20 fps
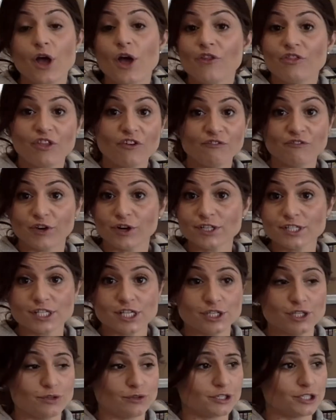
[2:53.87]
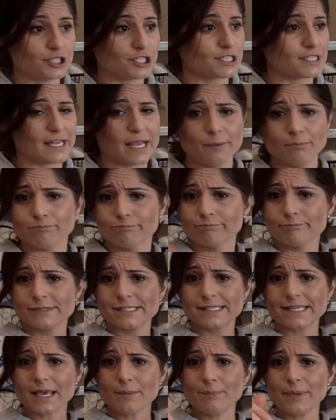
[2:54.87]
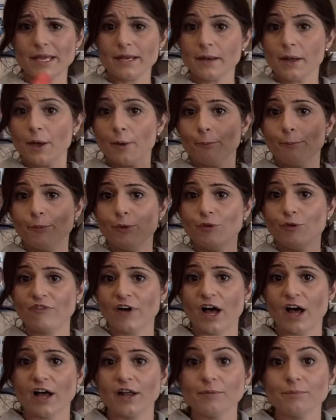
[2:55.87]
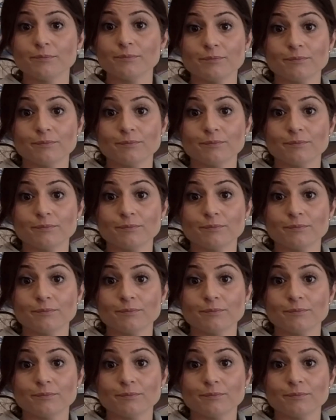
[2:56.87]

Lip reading: The first is you can just say, skip it, move on.